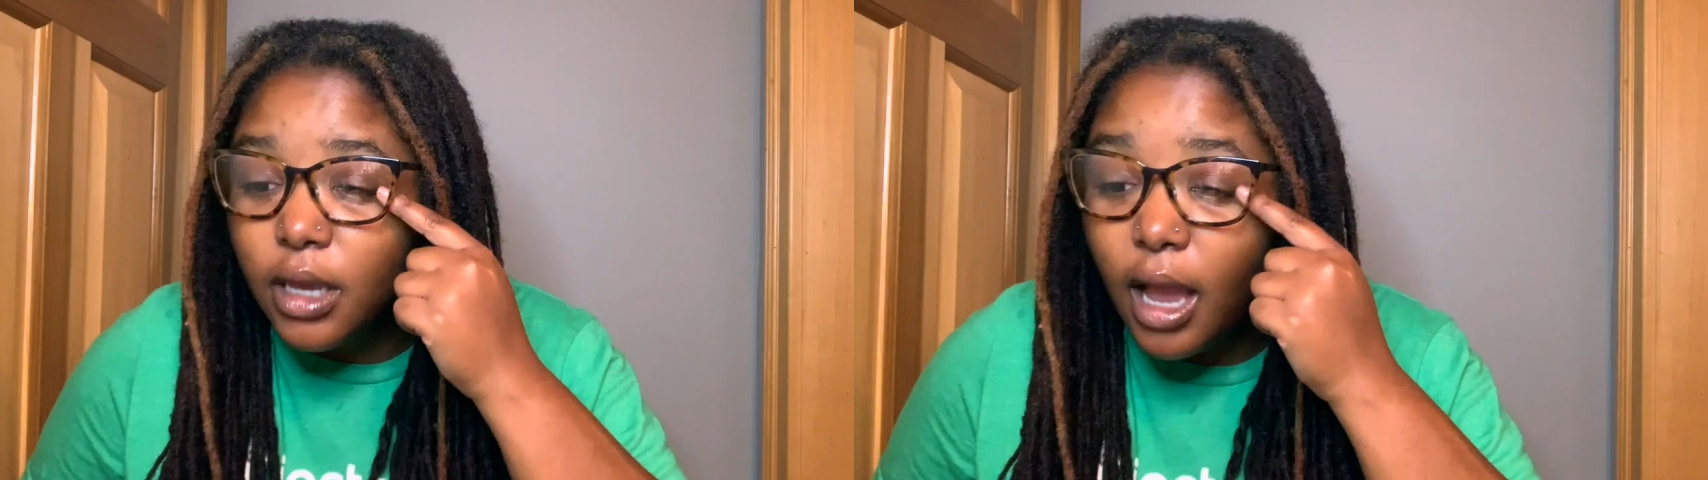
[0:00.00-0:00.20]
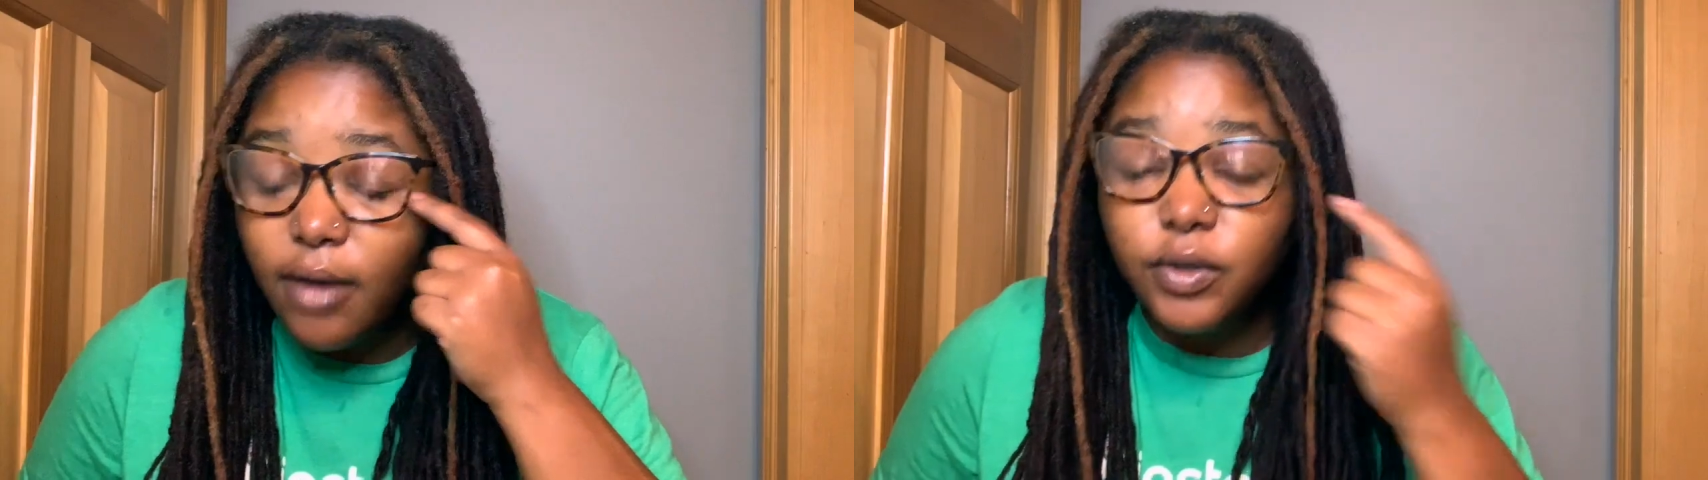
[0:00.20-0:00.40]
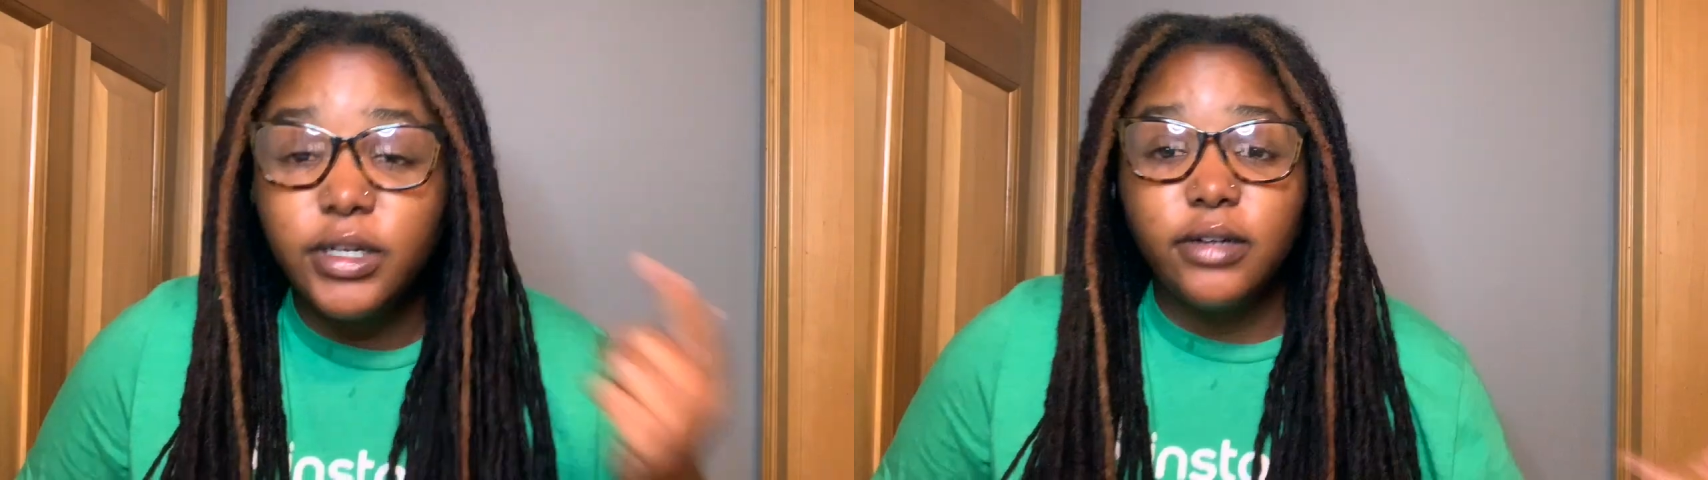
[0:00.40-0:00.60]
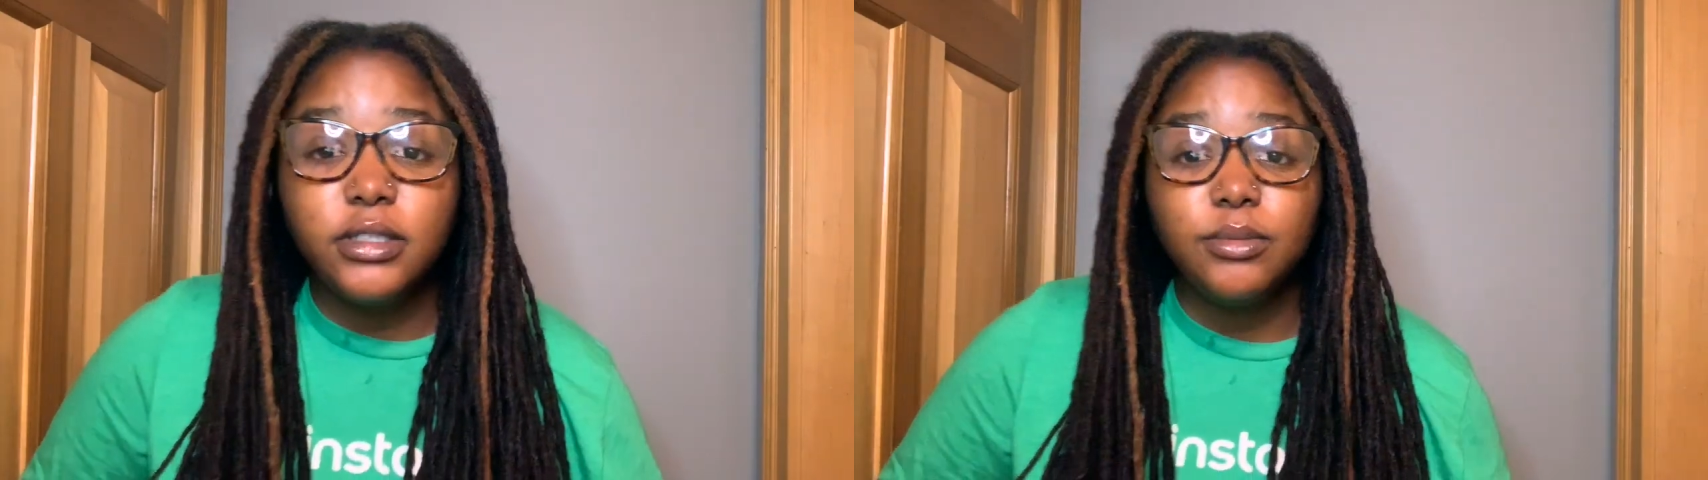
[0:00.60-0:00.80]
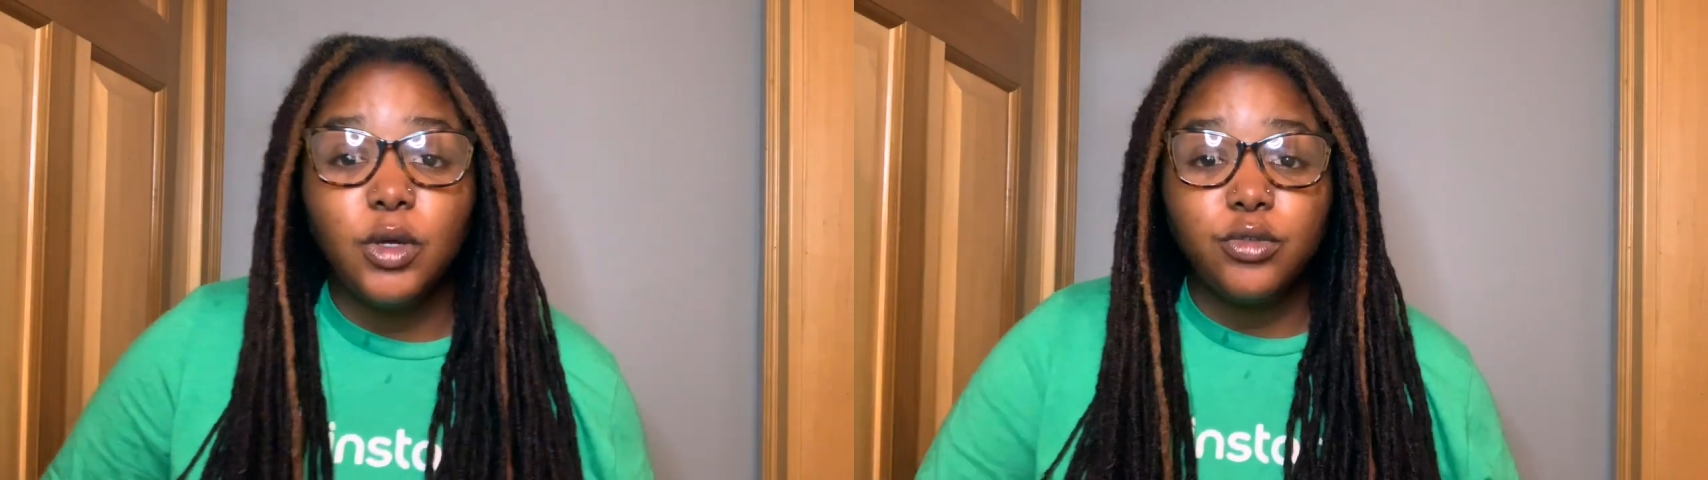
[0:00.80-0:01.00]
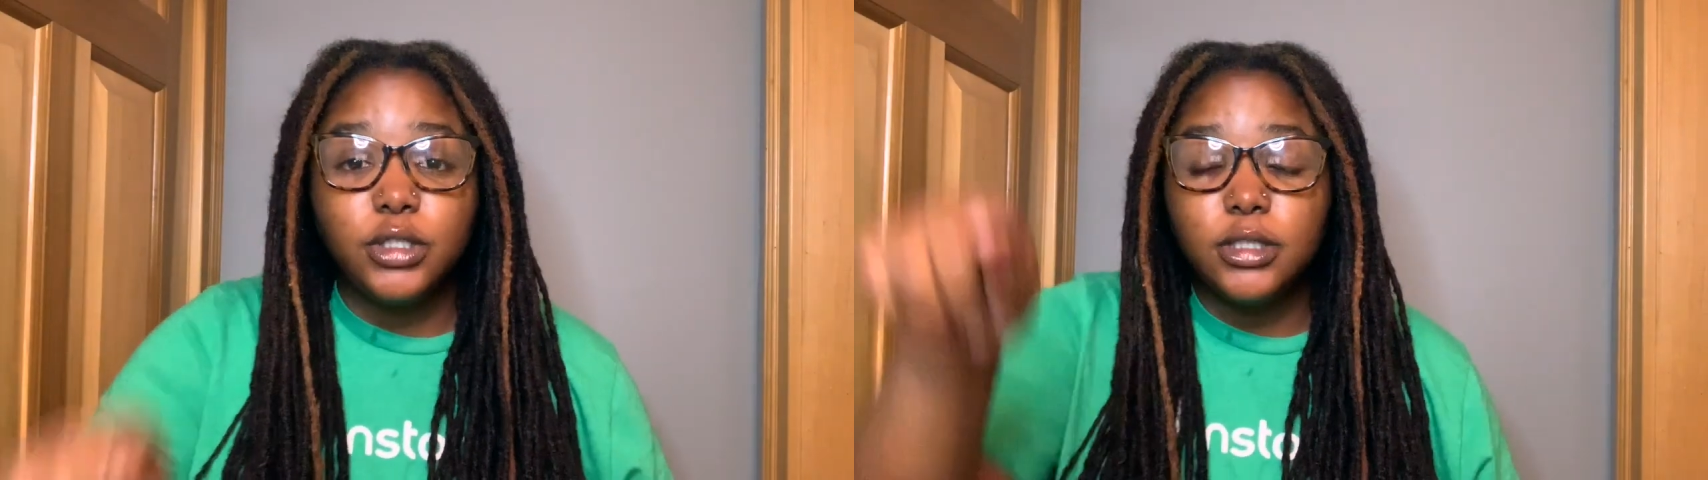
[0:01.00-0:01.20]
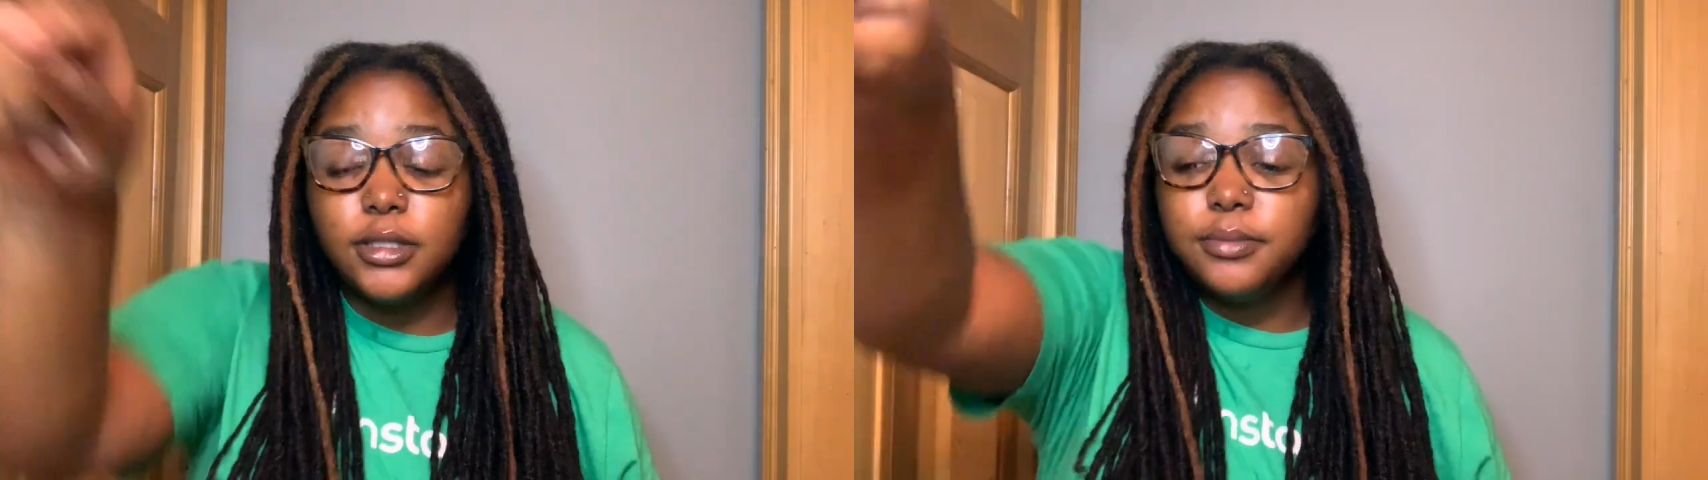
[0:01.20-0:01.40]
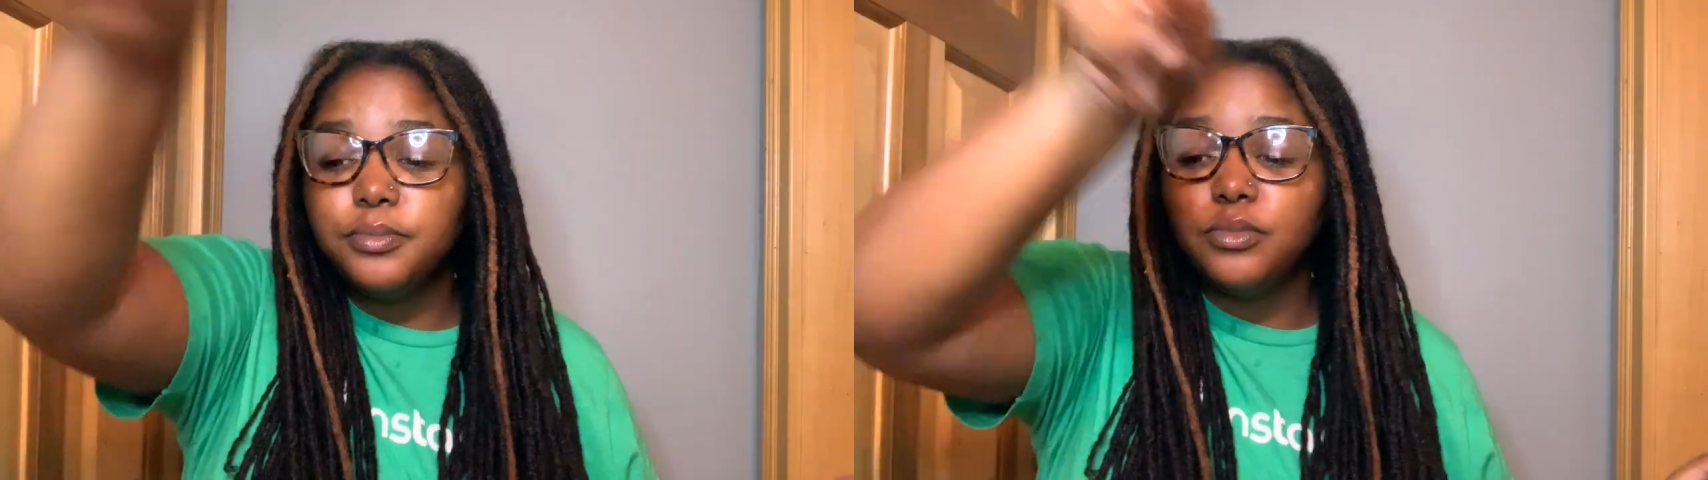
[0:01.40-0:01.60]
I wrote down some notes